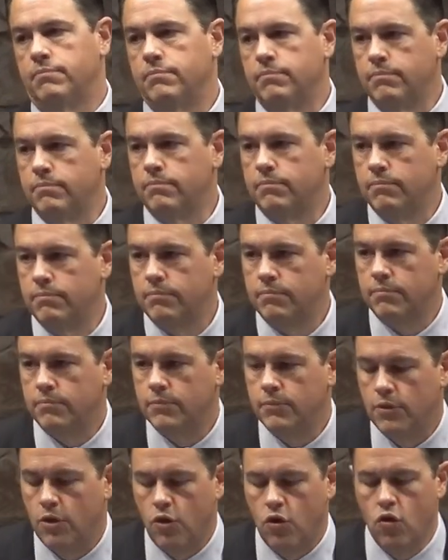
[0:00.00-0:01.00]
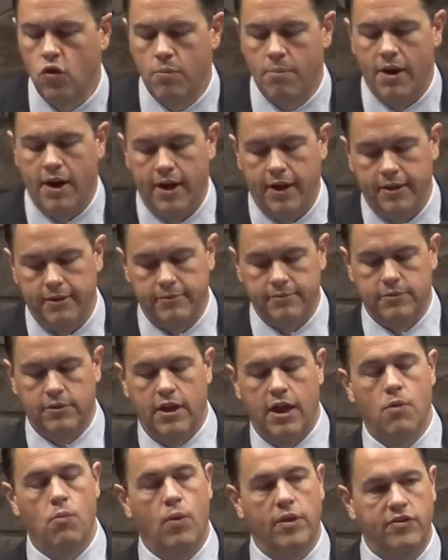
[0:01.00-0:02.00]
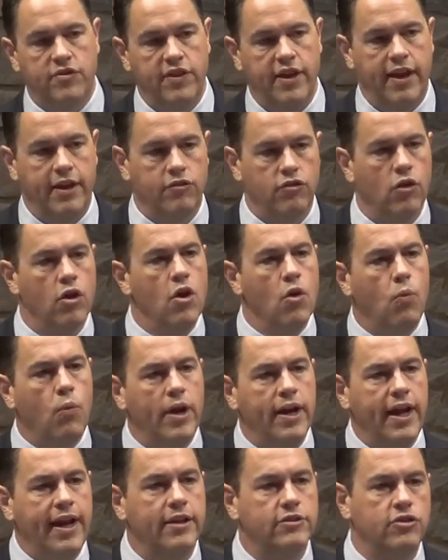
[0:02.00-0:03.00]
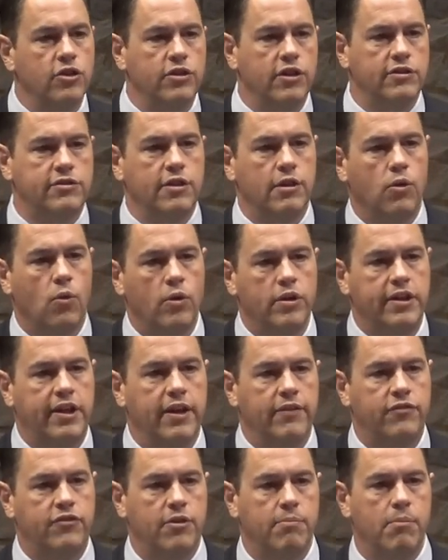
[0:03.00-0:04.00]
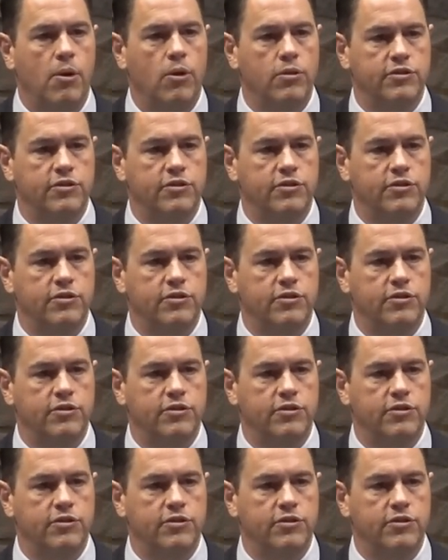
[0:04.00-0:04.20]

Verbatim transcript: Who am I? And what's the answer? What answer does the Lord give to Moses and Gideon?